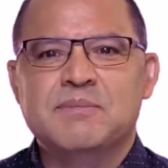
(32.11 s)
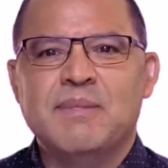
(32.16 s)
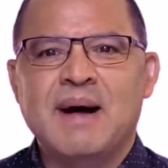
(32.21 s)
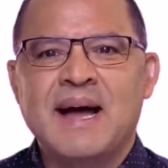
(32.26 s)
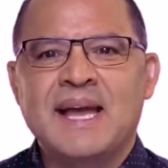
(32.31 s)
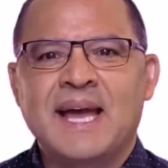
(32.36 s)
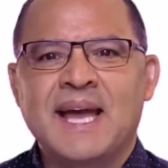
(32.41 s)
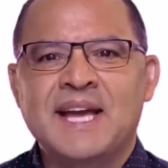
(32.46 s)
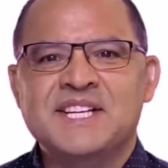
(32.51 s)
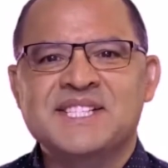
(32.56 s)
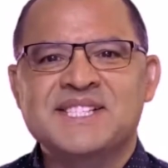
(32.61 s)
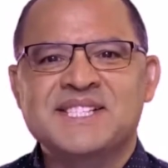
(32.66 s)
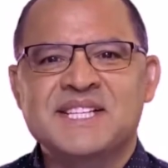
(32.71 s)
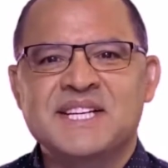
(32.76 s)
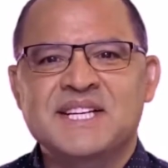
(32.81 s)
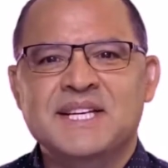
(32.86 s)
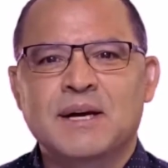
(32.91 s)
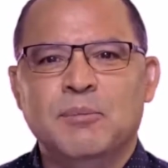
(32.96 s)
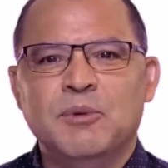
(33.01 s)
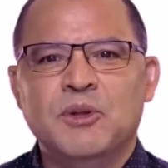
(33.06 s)
My
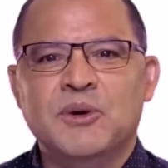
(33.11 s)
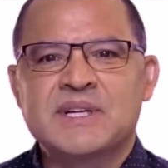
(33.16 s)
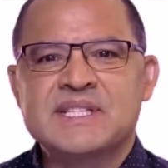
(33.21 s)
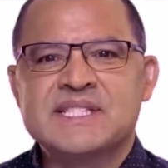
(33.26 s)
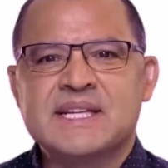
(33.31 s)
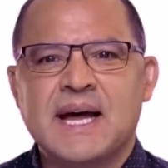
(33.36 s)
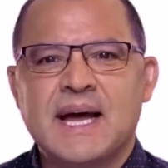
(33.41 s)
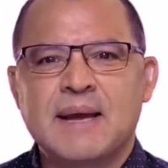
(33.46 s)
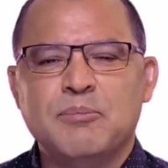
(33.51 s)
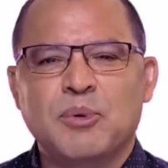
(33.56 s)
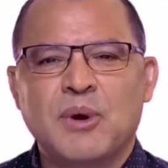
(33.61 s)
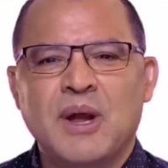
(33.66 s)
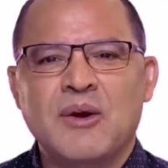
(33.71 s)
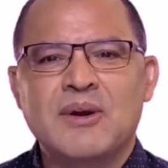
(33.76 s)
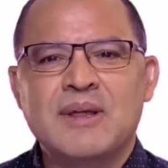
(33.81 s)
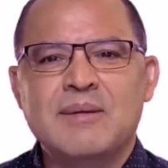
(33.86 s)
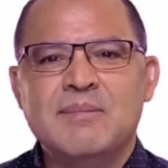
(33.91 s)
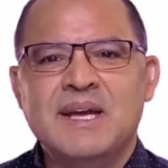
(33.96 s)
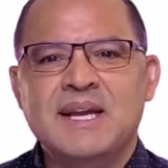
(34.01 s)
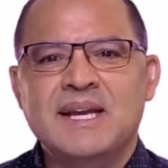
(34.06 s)
agency W S I
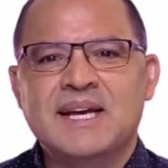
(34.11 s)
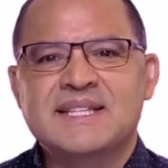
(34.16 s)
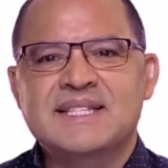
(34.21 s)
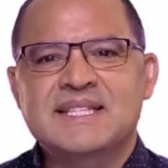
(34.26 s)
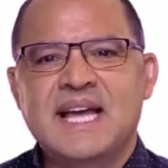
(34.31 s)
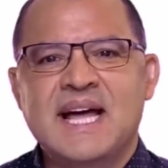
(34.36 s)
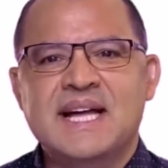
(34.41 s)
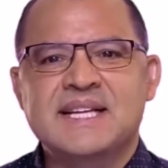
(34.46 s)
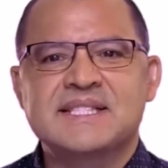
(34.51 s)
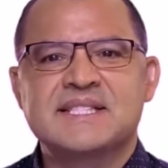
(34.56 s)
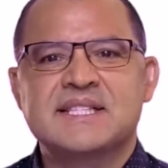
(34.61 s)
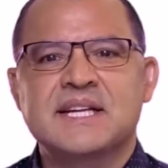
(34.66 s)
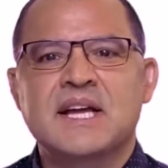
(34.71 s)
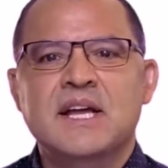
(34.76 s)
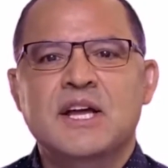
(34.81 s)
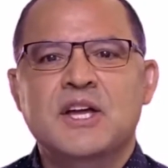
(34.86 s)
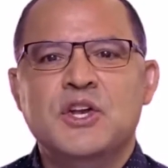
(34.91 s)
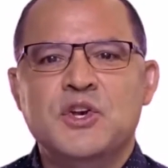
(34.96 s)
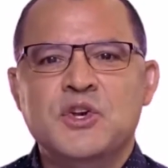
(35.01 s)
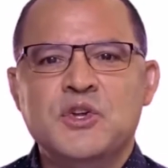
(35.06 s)
Priority Media tests
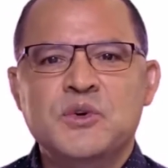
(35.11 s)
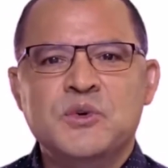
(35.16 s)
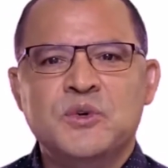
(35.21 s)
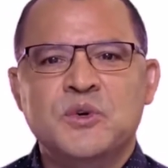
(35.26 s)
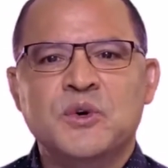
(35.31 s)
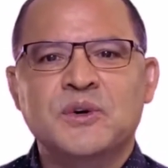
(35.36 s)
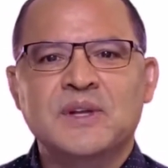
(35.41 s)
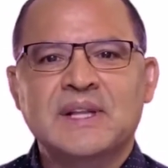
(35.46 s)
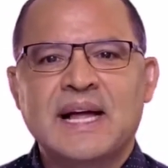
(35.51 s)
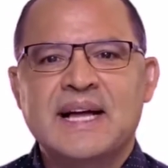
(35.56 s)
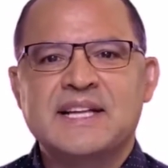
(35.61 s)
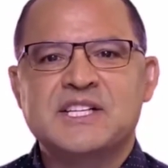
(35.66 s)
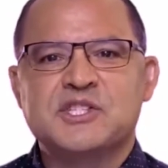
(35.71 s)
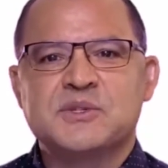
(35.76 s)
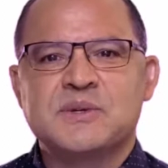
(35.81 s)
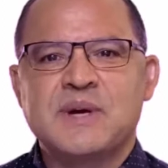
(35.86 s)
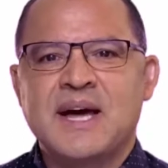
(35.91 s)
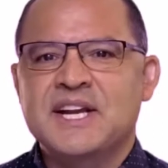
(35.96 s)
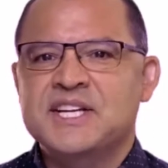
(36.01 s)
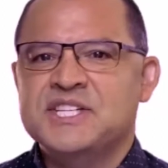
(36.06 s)
new Google Ads
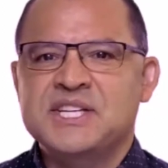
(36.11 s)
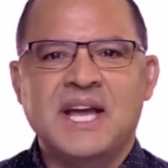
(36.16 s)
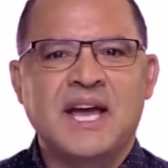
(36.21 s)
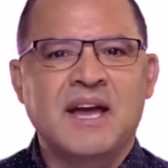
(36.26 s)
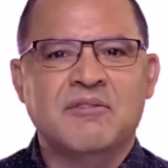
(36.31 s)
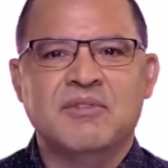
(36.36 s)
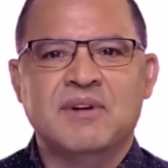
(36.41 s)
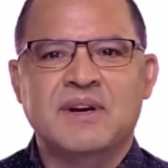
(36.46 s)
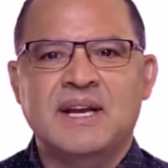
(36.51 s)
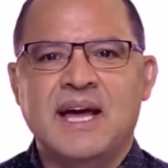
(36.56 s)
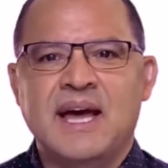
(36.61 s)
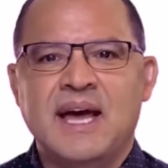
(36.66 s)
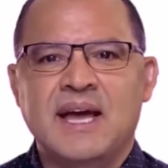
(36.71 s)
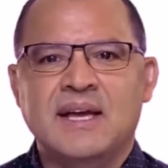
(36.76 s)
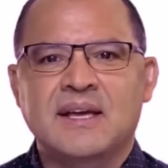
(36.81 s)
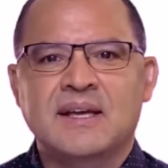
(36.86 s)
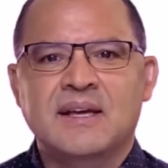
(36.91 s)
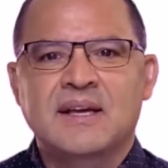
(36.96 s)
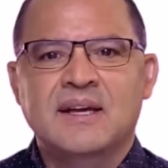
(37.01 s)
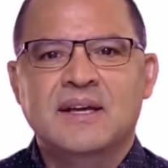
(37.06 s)
strategy every
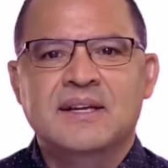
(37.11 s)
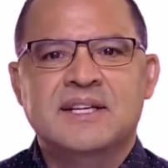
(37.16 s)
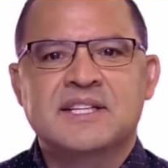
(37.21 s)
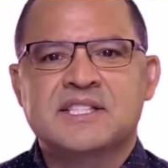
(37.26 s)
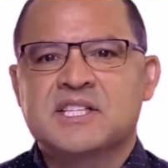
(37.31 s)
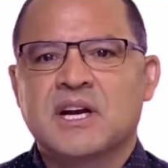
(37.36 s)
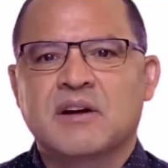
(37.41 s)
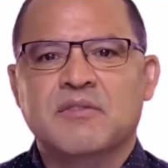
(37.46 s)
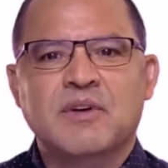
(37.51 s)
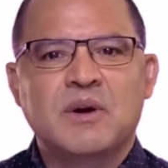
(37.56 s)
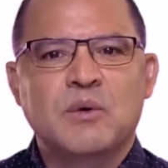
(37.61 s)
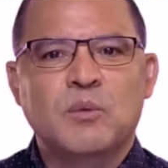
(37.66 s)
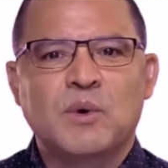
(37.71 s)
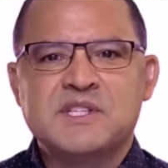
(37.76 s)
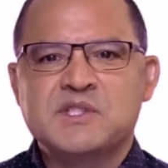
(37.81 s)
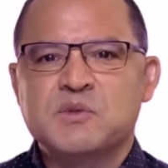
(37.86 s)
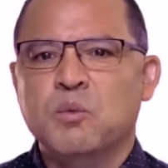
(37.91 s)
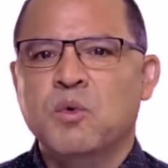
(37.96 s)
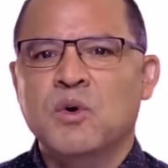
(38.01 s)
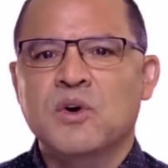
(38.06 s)
day, discovering
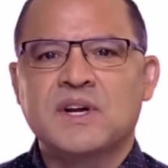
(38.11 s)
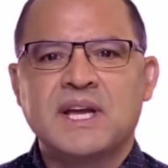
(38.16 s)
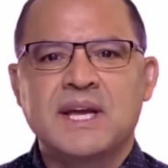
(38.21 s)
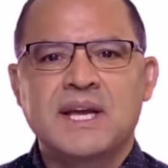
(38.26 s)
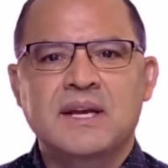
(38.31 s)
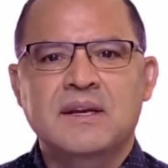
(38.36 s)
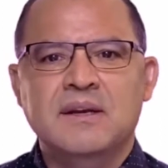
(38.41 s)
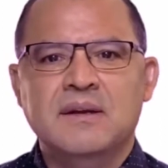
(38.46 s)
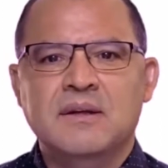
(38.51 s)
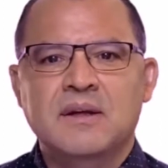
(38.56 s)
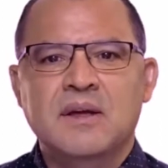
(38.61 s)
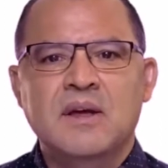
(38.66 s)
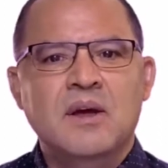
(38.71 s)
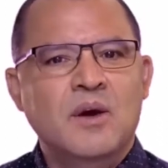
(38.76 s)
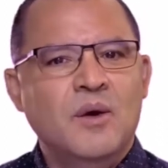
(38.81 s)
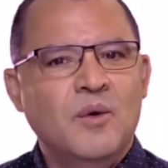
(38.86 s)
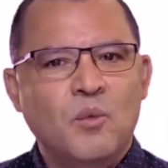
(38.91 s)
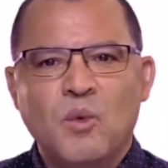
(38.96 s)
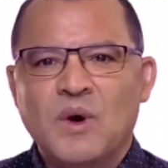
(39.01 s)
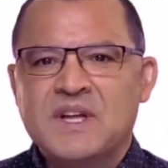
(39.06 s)
what's working,
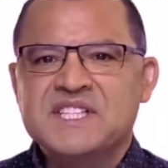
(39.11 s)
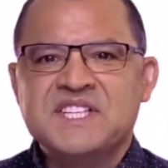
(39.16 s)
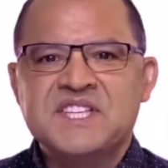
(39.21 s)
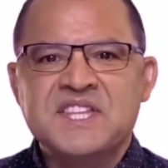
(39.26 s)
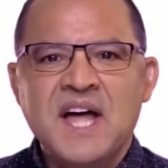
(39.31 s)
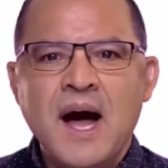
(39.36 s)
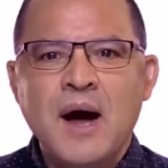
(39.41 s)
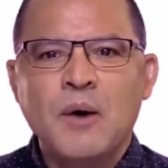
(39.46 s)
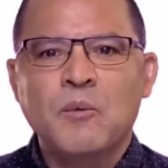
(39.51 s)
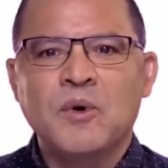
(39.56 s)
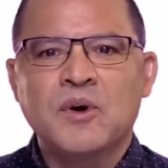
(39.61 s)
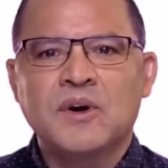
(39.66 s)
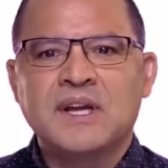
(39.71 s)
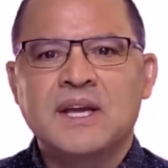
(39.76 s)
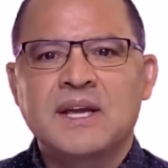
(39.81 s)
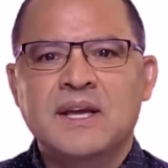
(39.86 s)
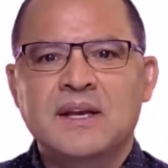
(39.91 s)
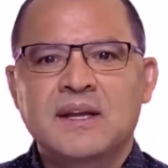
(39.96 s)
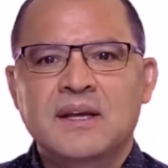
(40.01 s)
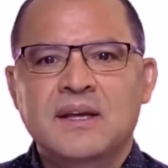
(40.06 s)
what's not
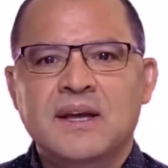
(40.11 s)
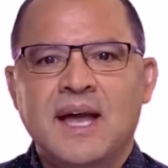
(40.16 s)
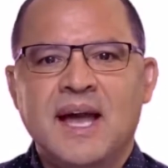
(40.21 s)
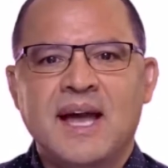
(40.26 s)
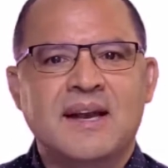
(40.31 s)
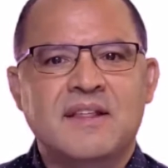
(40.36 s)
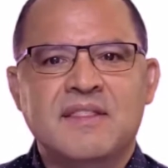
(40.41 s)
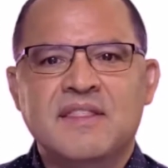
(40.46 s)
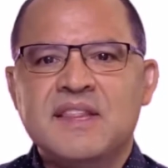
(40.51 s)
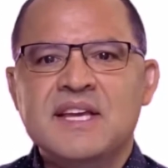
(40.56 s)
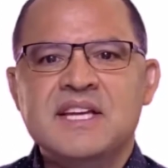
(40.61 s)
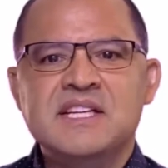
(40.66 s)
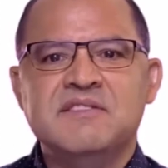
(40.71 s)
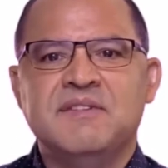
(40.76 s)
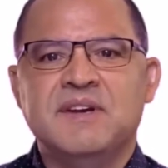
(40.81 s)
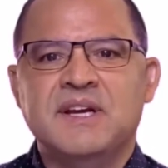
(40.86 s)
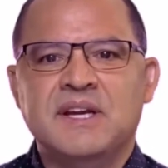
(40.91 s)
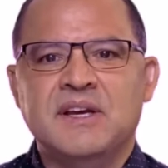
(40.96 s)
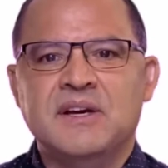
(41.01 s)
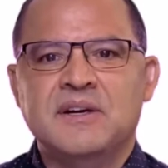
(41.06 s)
working, and in these
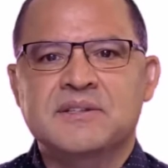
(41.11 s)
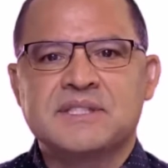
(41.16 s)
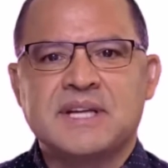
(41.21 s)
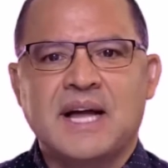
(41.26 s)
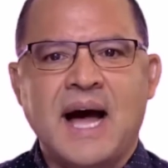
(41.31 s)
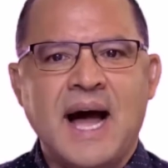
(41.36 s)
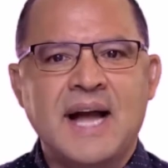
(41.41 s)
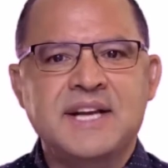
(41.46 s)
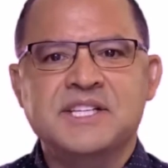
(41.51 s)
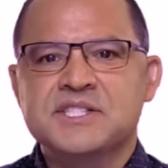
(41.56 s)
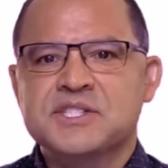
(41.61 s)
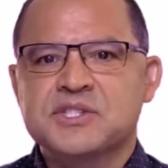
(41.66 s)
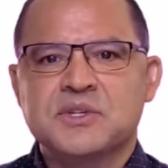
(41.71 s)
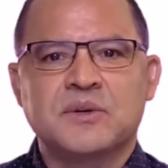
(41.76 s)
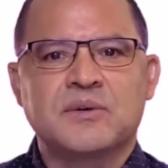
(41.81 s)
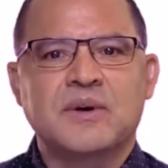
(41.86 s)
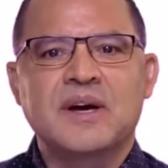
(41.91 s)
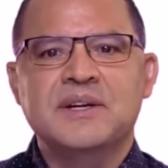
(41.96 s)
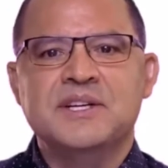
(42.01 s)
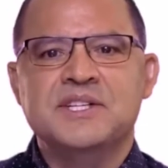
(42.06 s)
videos, I just
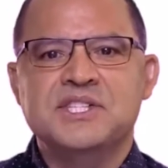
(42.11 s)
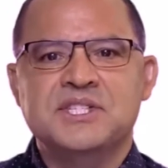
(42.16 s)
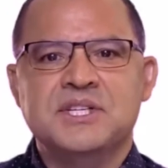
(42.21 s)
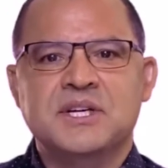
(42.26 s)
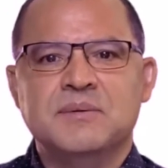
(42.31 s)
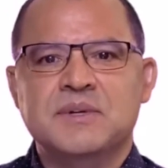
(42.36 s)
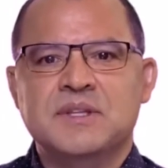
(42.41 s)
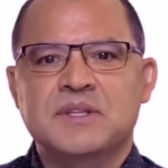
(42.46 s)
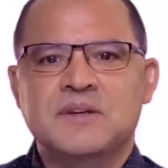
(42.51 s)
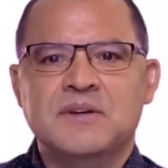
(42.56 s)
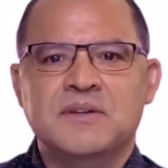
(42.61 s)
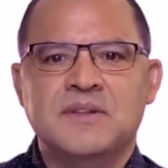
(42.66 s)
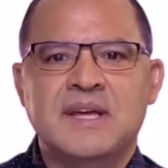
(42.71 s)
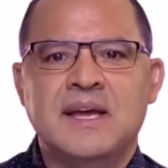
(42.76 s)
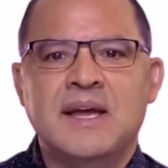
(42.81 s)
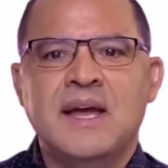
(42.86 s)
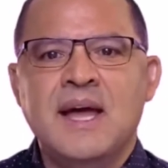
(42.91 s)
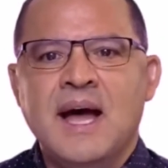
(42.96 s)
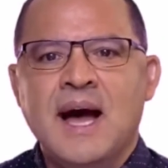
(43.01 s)
turn around and share with you the